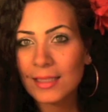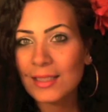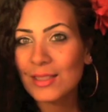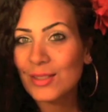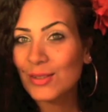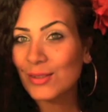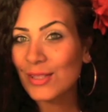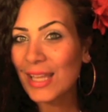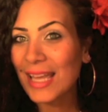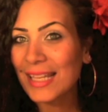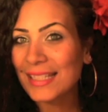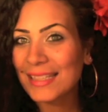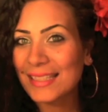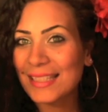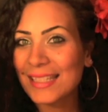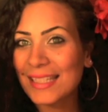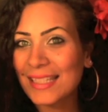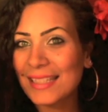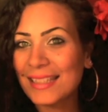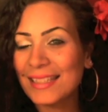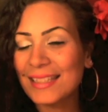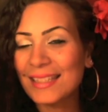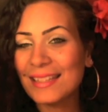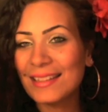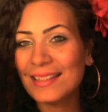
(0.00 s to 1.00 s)
So that's
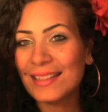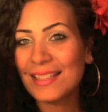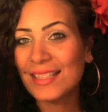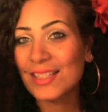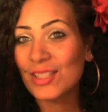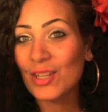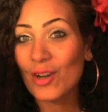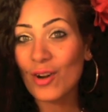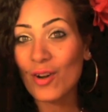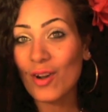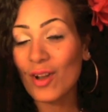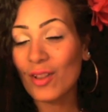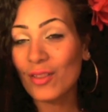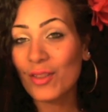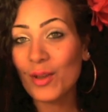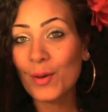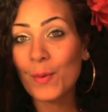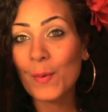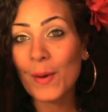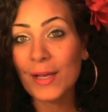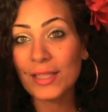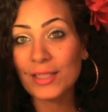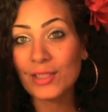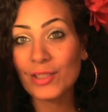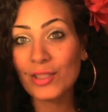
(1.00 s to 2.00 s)
it. These are all the
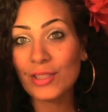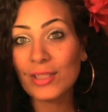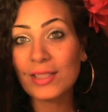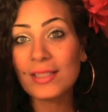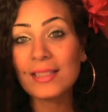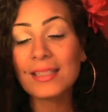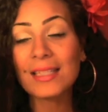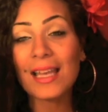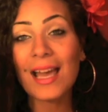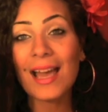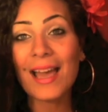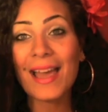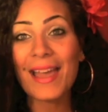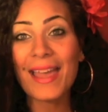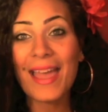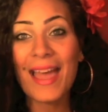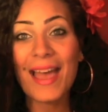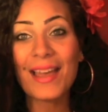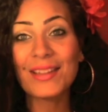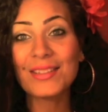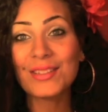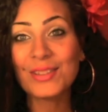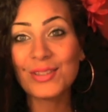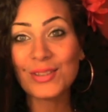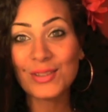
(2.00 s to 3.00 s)
questions. I
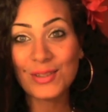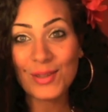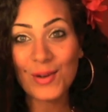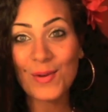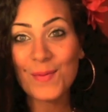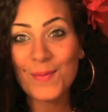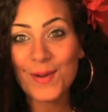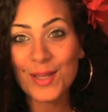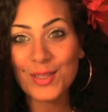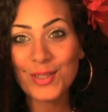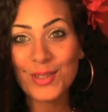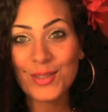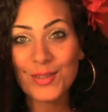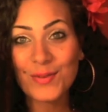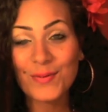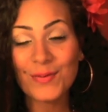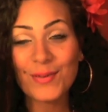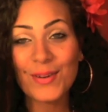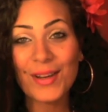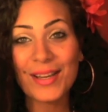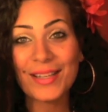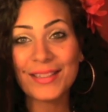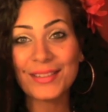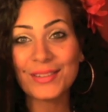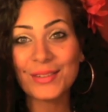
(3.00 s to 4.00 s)
had so much
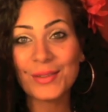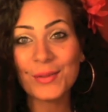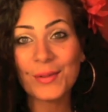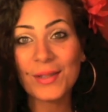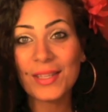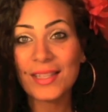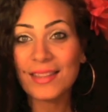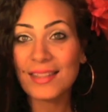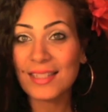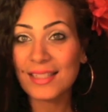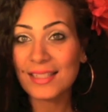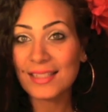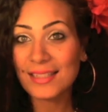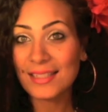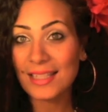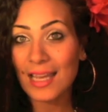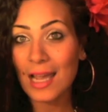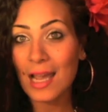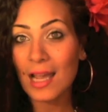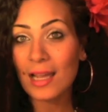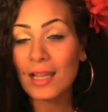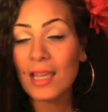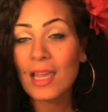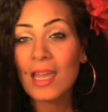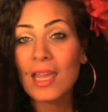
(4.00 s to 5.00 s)
fun doing this
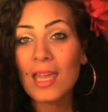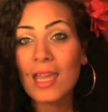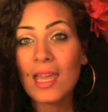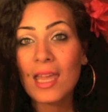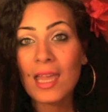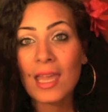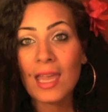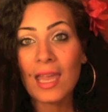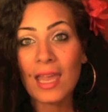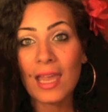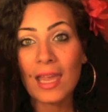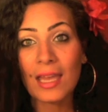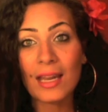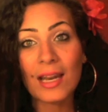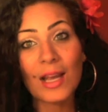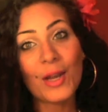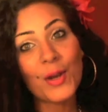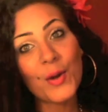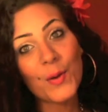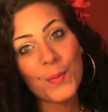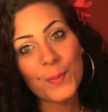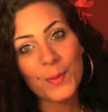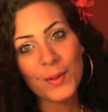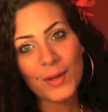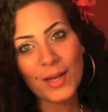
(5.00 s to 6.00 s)
tag and I
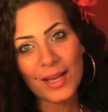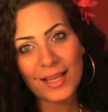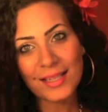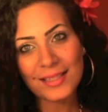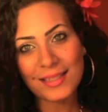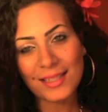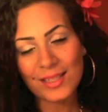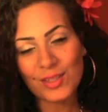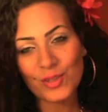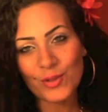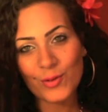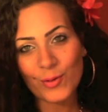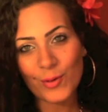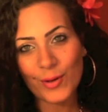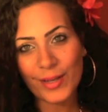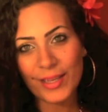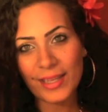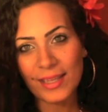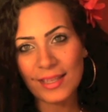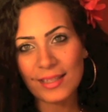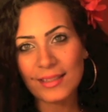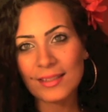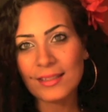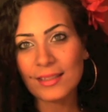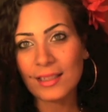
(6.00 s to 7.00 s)
hope you guys enjoy
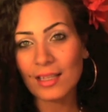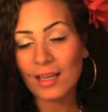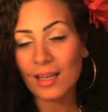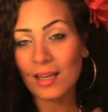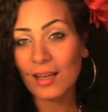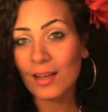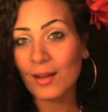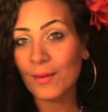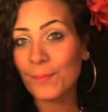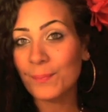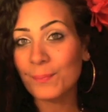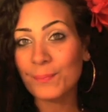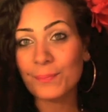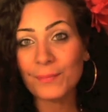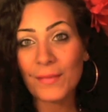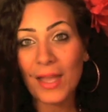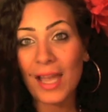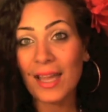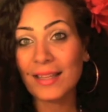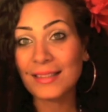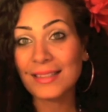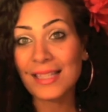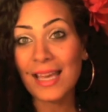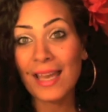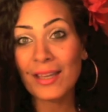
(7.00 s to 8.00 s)
it. Um,
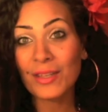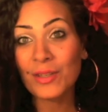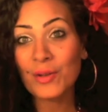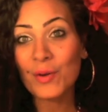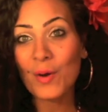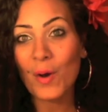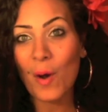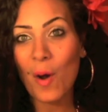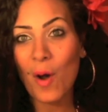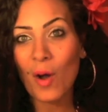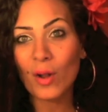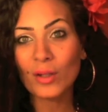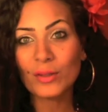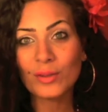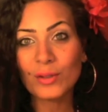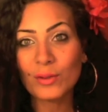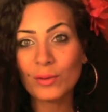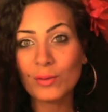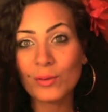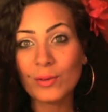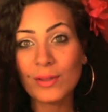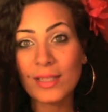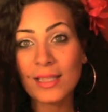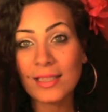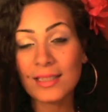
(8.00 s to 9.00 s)
I tag you all to
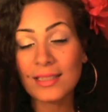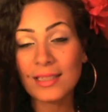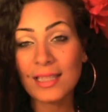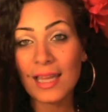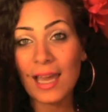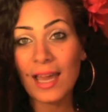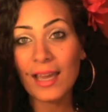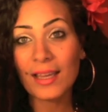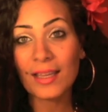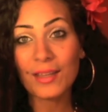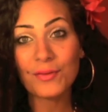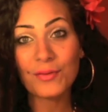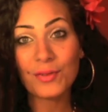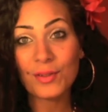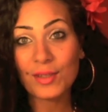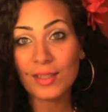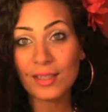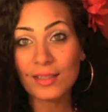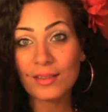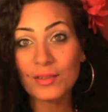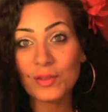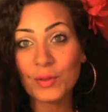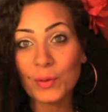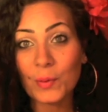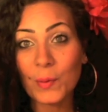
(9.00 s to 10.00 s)
do this tag if you
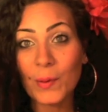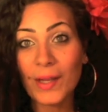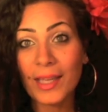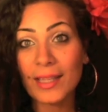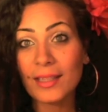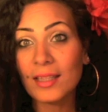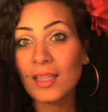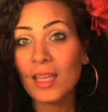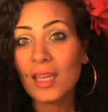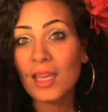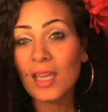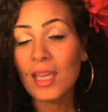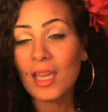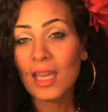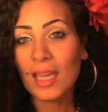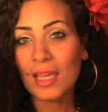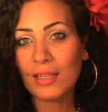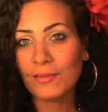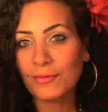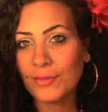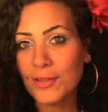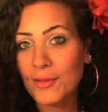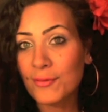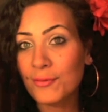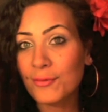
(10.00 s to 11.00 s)
didn't do it
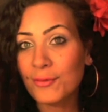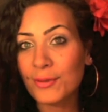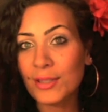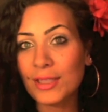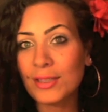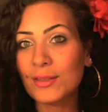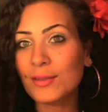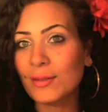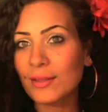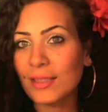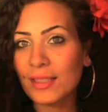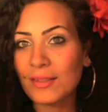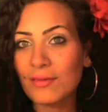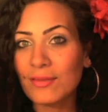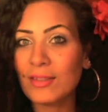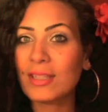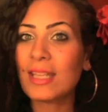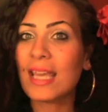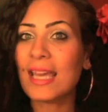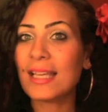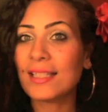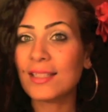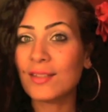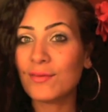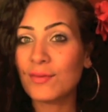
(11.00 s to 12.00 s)
and feel free to leave it
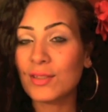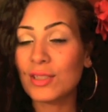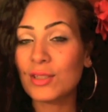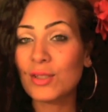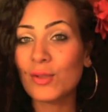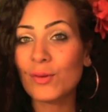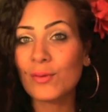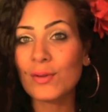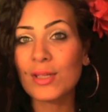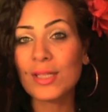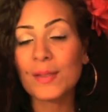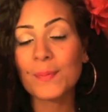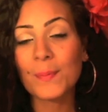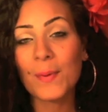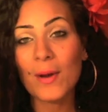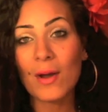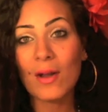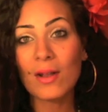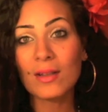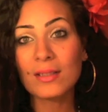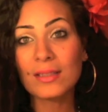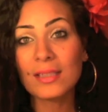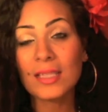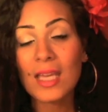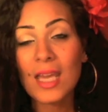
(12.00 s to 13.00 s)
as a video
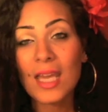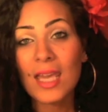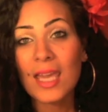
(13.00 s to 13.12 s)
response